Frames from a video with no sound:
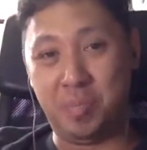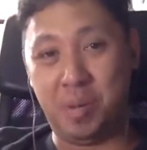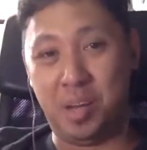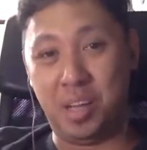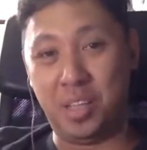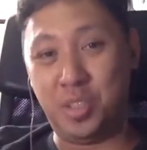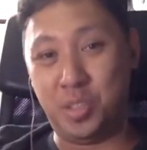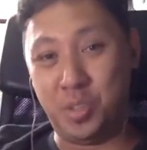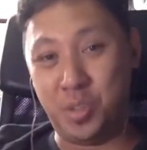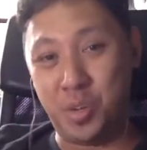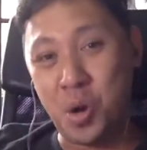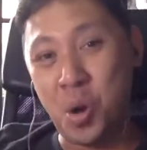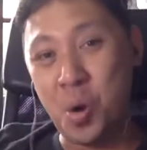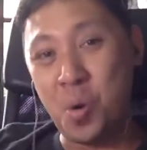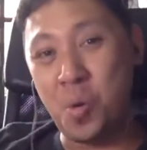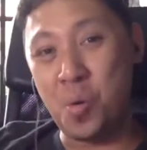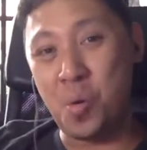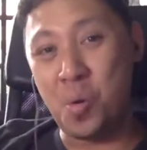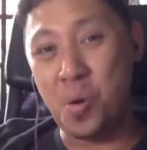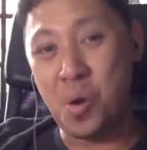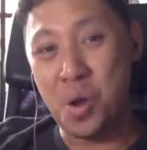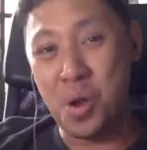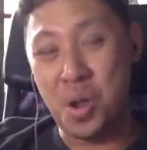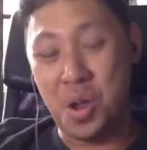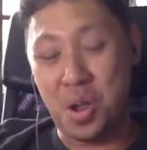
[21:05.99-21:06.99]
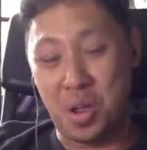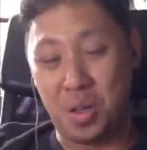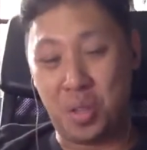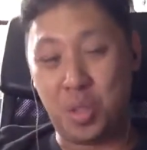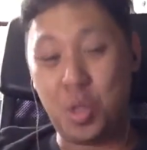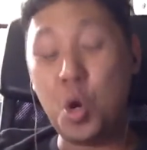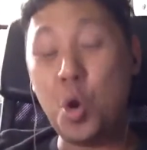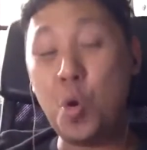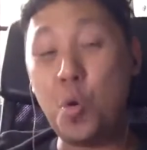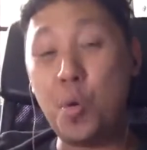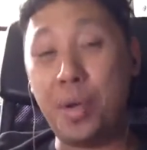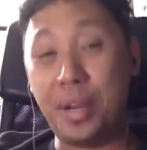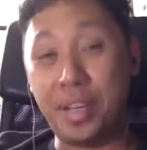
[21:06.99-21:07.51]
But as you know,
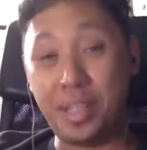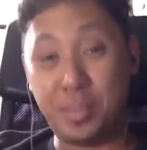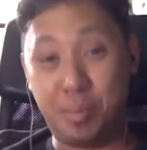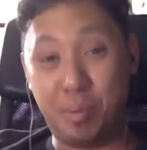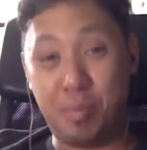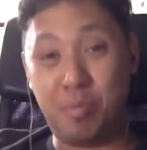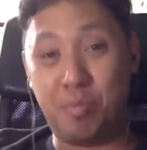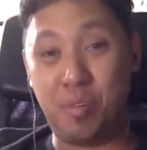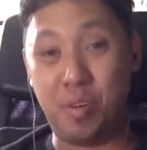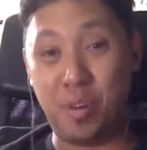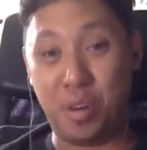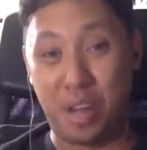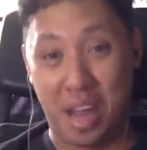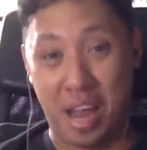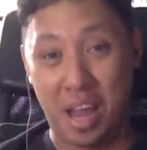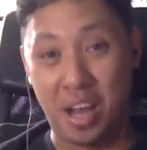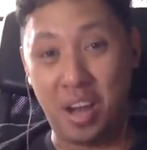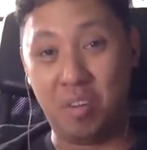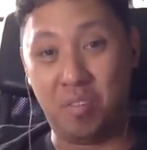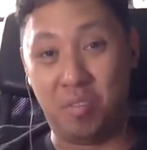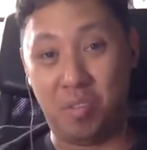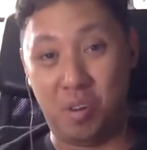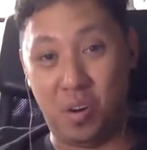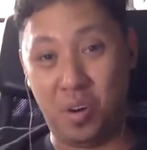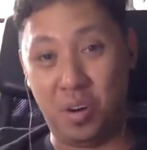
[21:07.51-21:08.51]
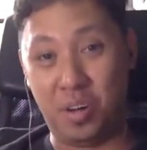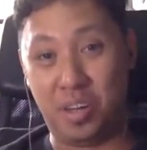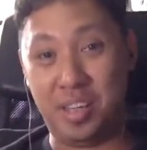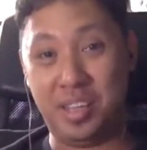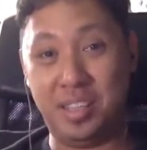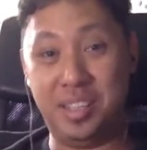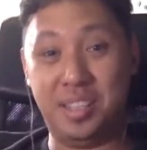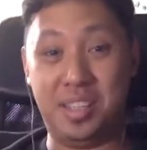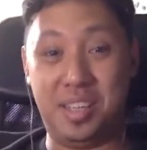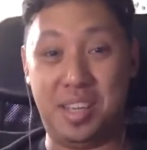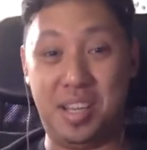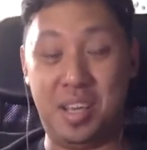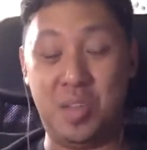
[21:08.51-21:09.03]
2 weeks before the end of
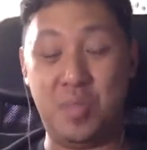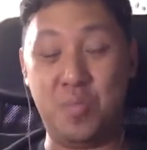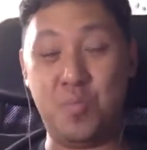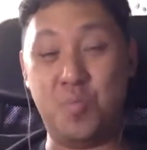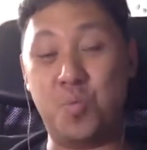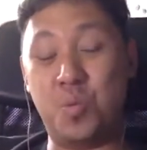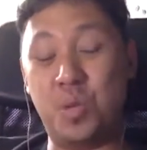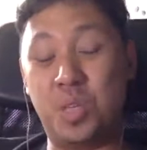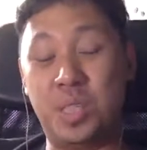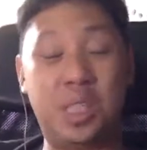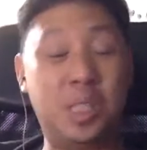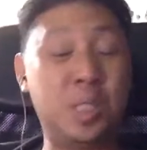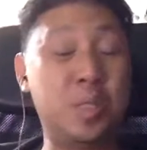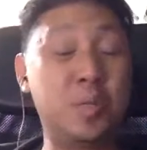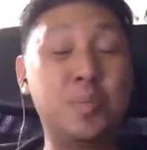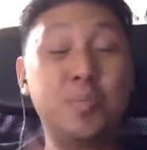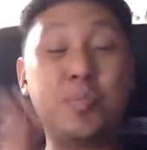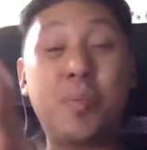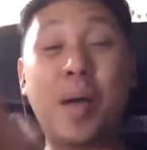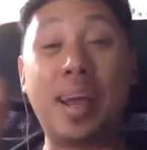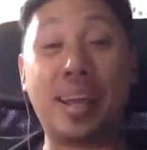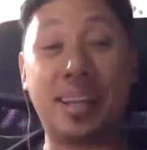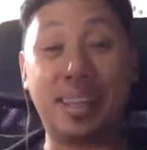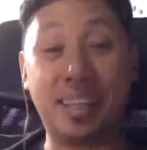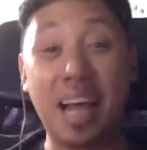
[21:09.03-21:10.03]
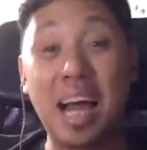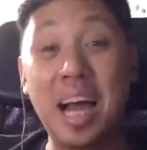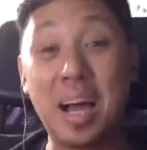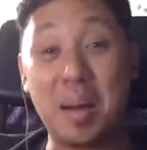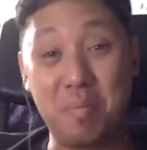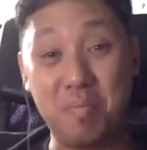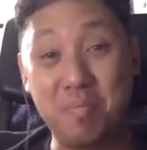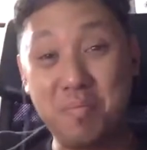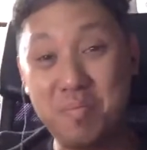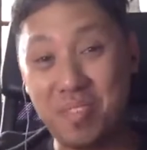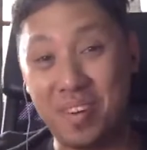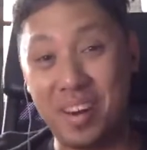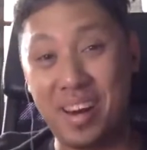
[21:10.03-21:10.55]
August, it spiked
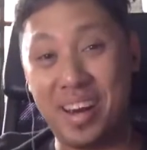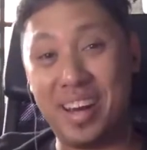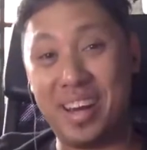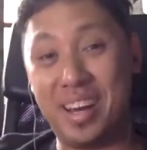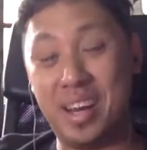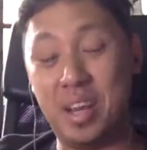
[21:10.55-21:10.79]
up, right?